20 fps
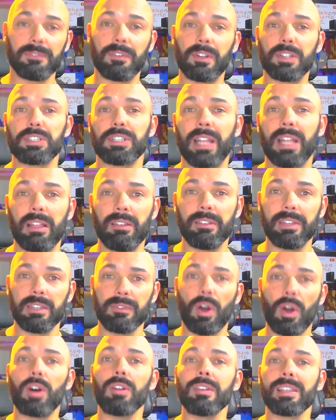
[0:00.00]
functionality
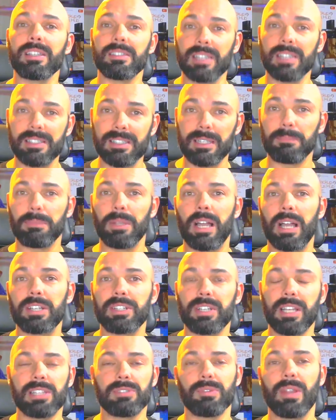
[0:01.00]
of all existing
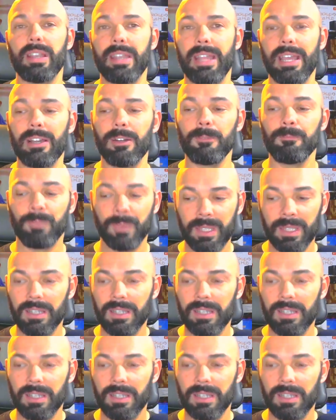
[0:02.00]
blockchains right now,